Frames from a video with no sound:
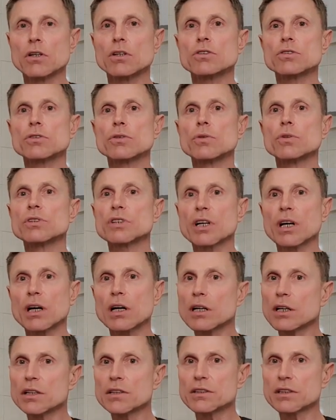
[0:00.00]
showed
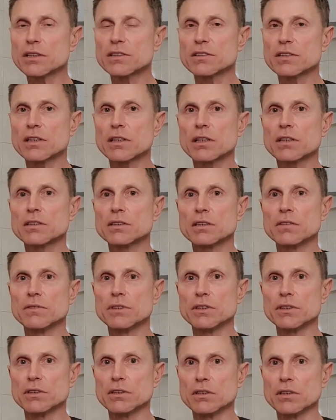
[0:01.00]
higher NK cell
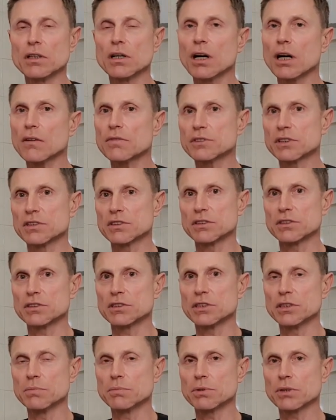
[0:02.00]
activity after the
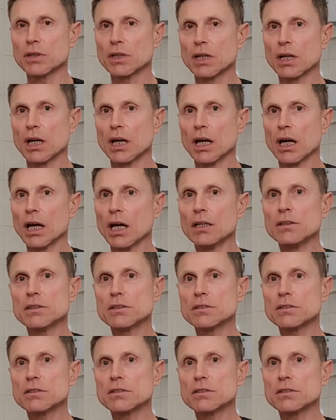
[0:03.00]
trip, an